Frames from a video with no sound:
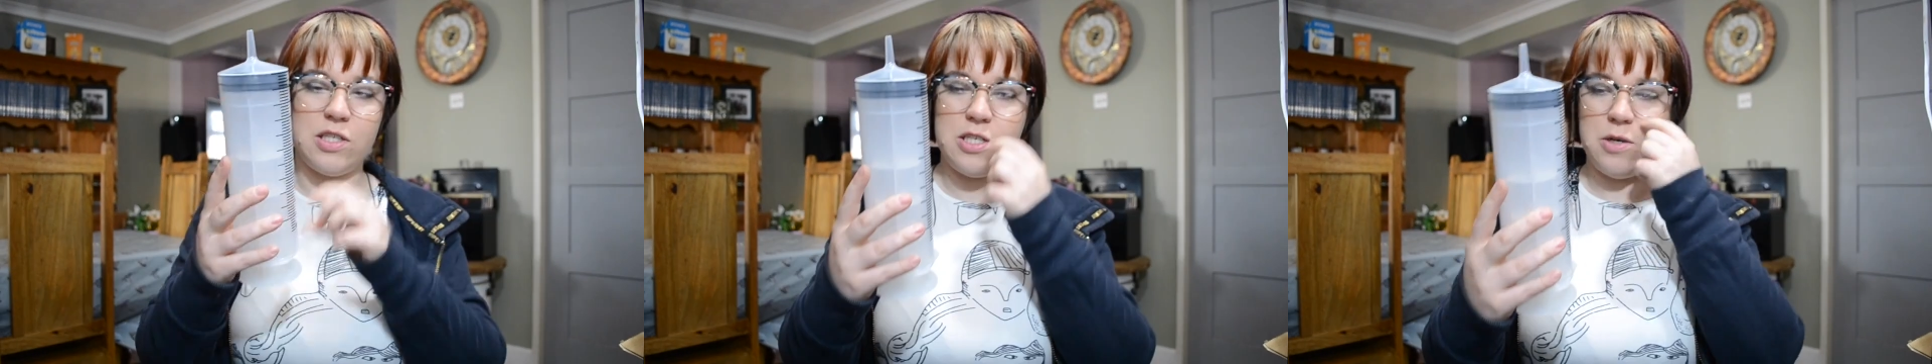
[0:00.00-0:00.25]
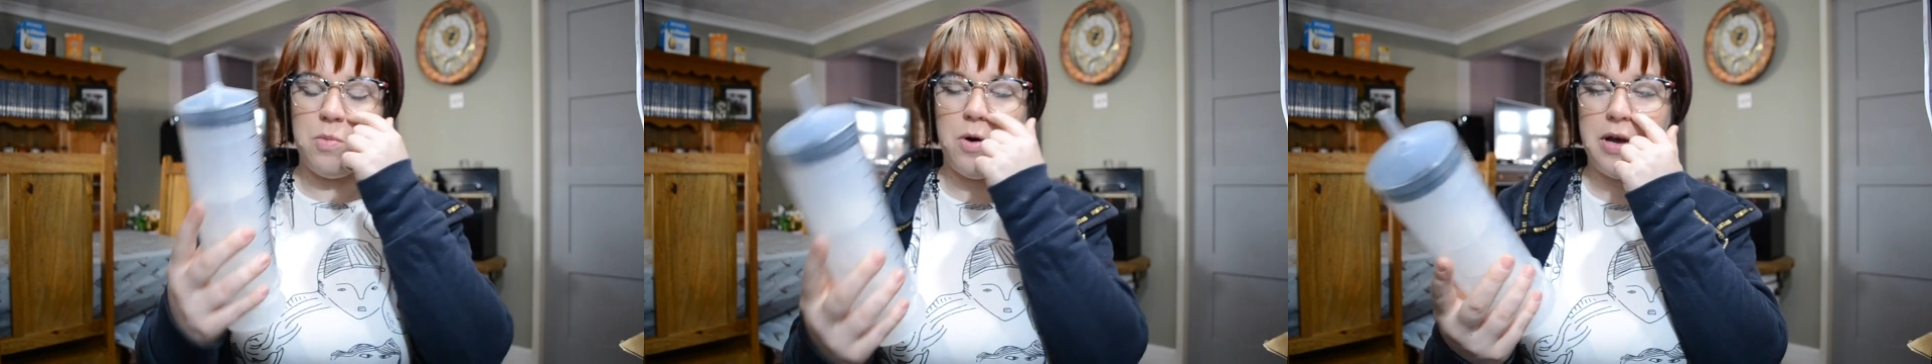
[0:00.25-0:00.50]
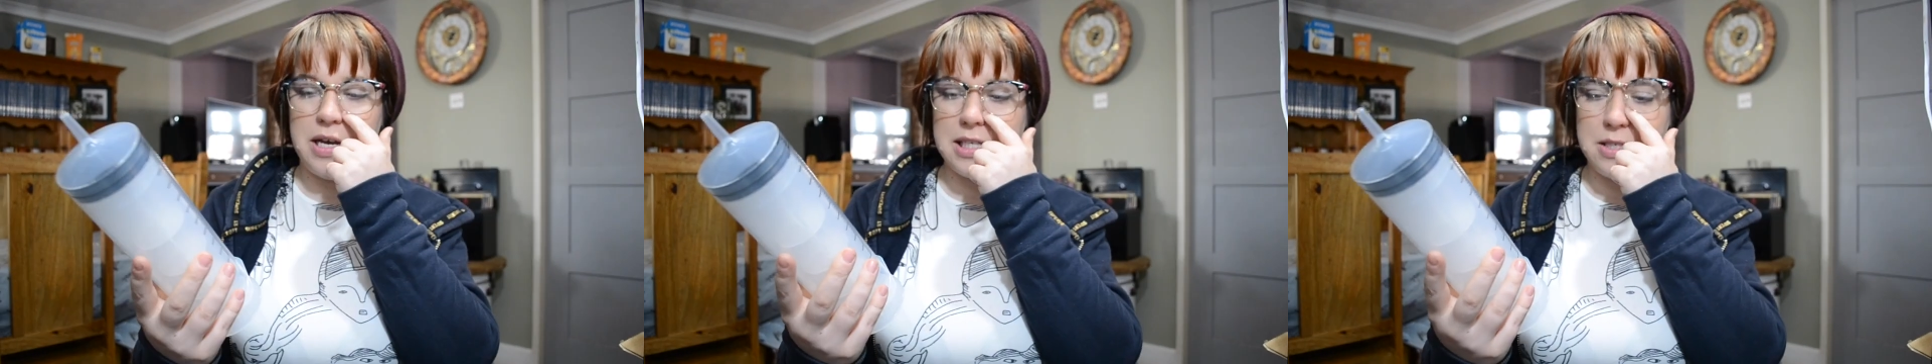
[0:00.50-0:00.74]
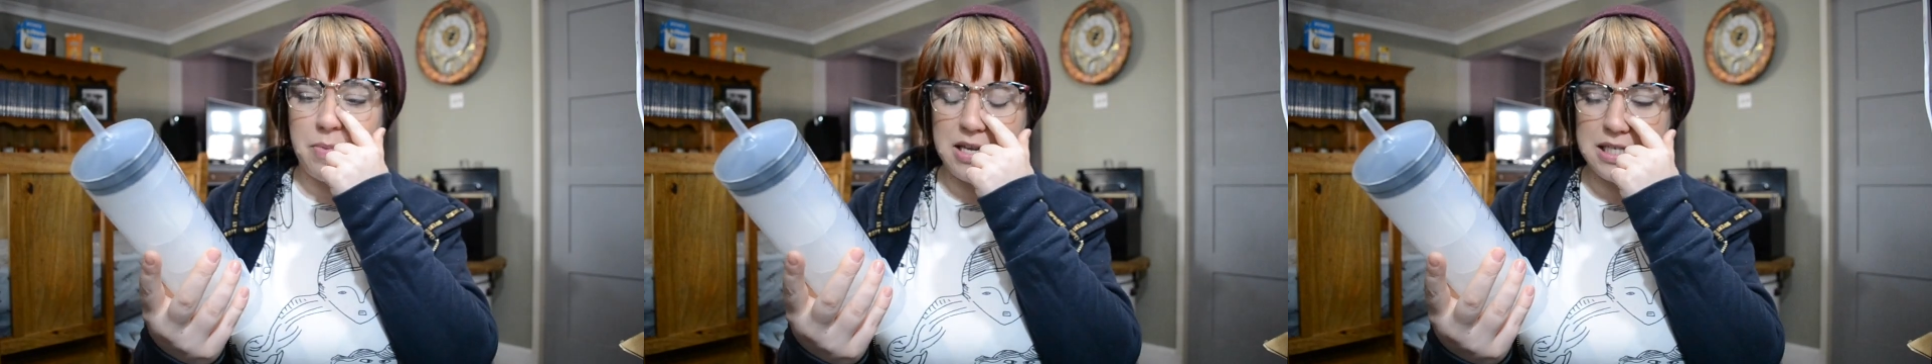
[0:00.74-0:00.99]
don't know why I
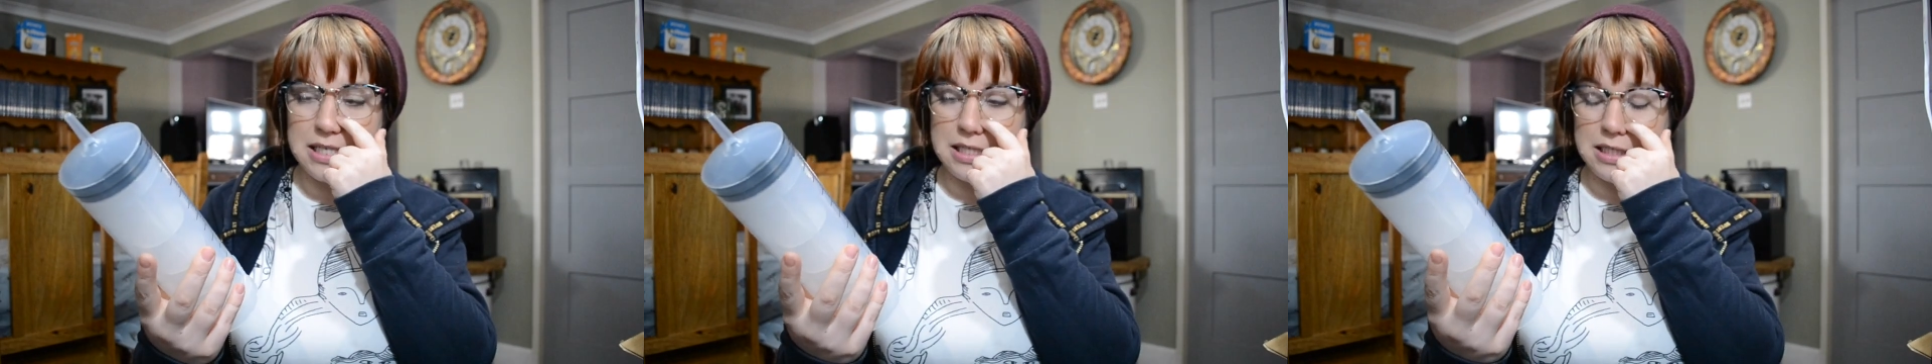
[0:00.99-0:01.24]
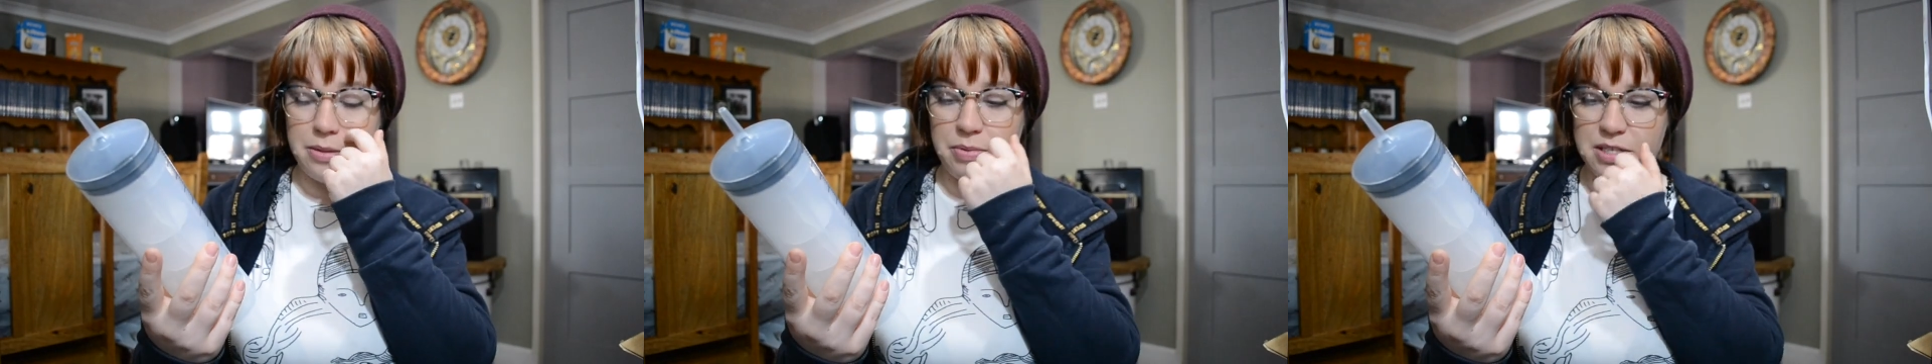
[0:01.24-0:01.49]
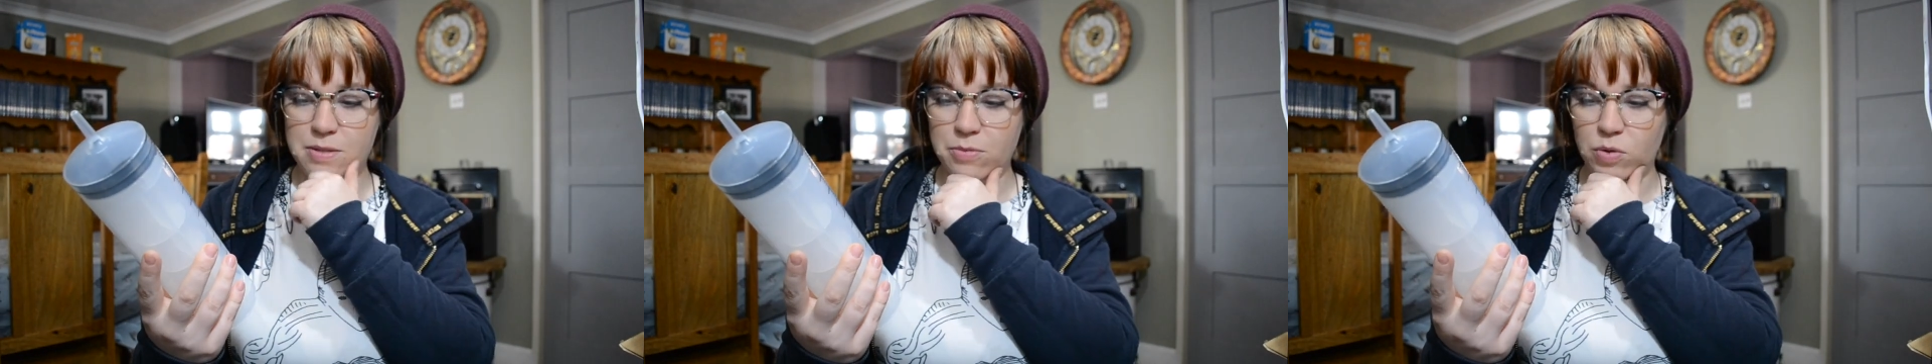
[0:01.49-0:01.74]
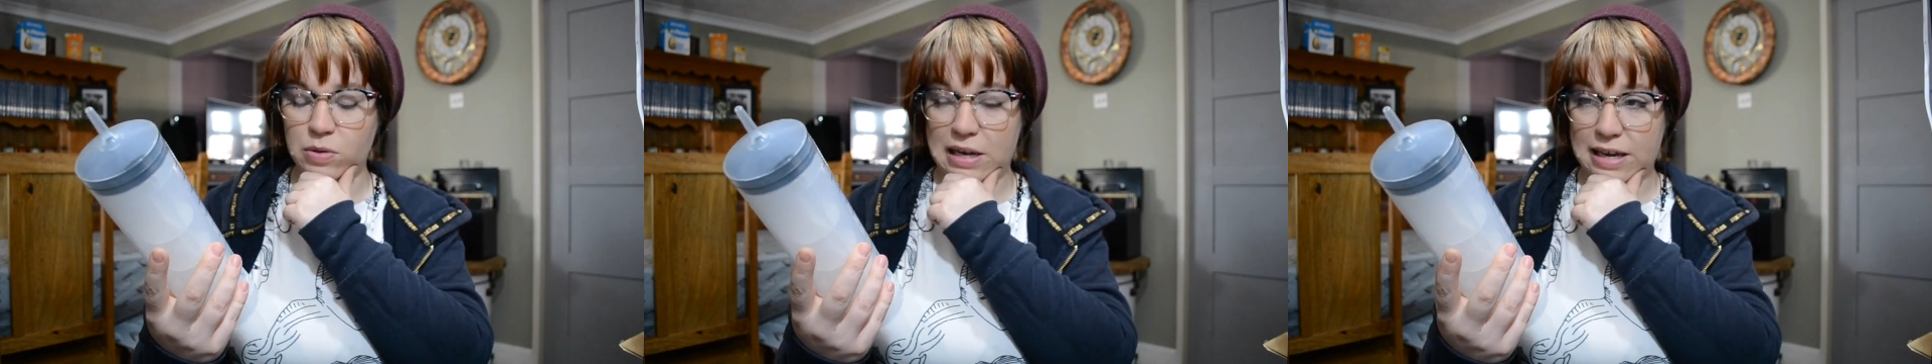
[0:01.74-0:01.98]
expected it to be
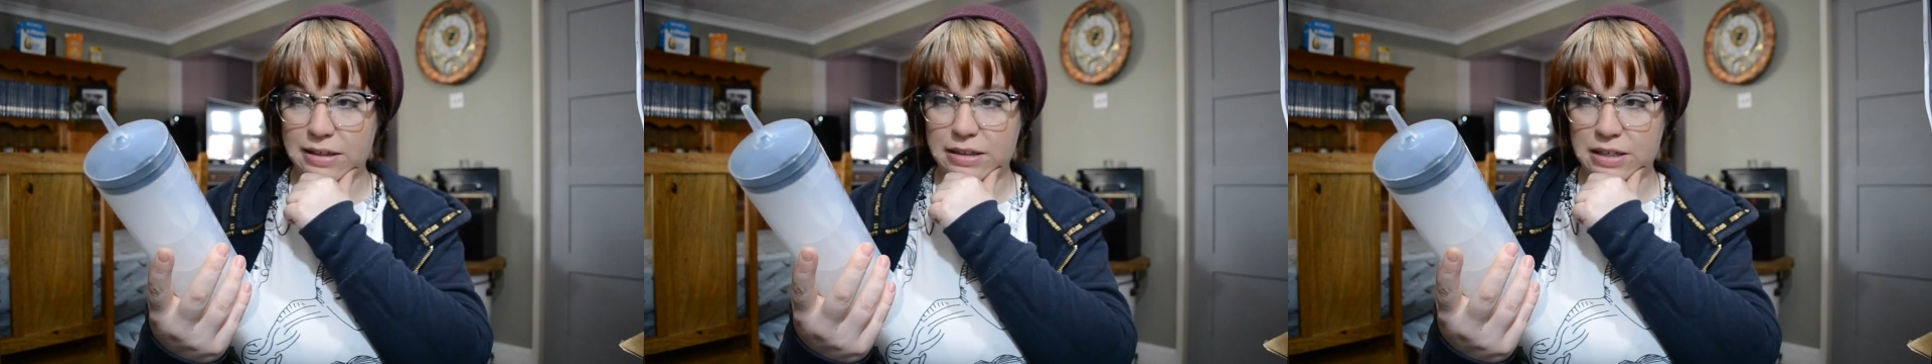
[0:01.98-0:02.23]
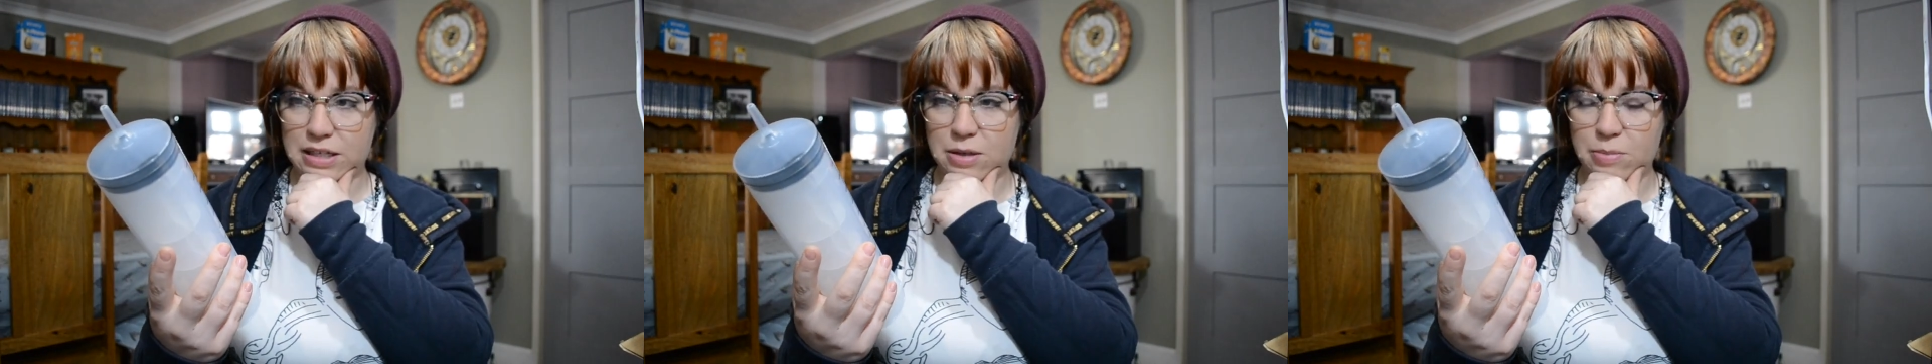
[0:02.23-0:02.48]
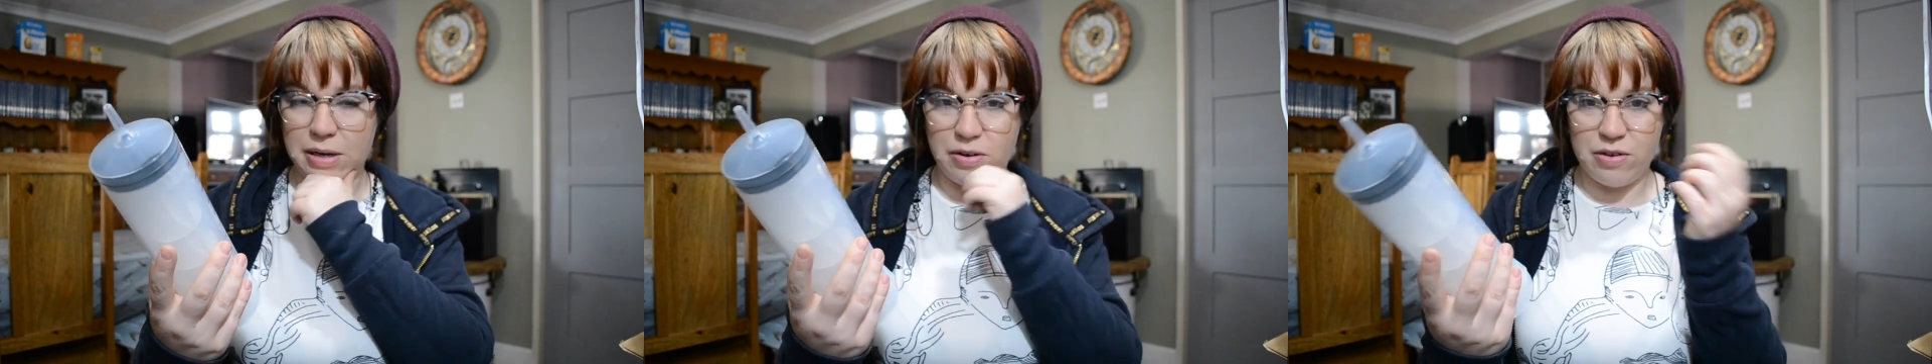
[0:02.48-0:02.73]
smaller. Thinking about